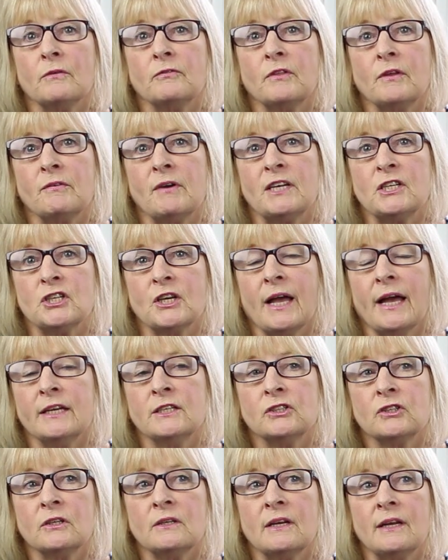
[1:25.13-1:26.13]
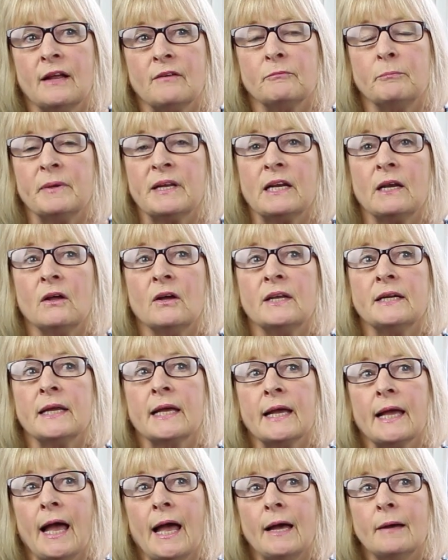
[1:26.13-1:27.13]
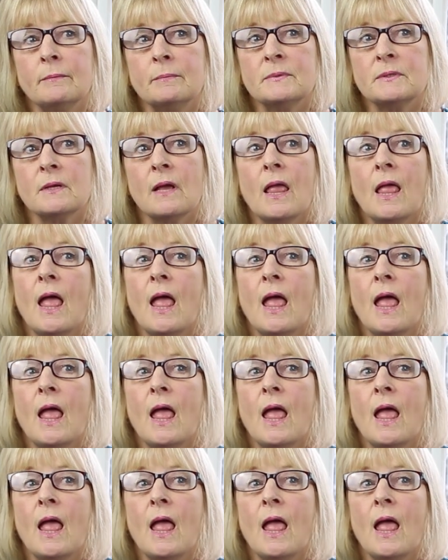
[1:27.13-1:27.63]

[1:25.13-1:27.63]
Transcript: their education and have big learning gaps.